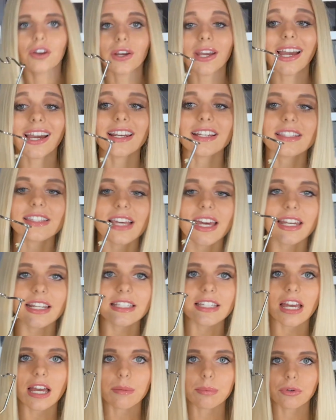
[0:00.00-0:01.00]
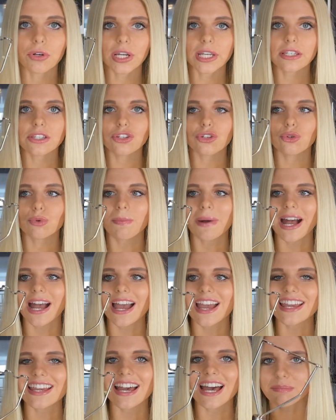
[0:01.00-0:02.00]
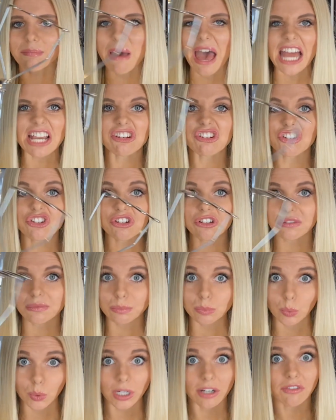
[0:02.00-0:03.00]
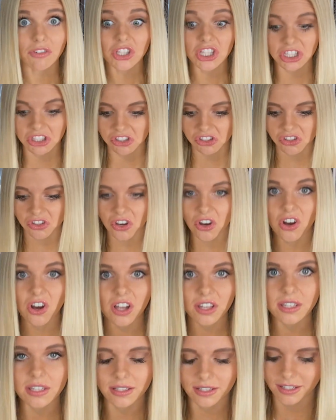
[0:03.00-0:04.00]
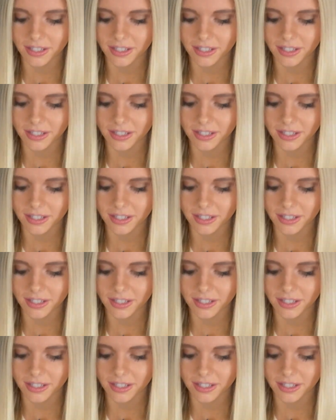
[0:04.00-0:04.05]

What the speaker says: Okay, I decided to upgrade to my masher, whatever this is called.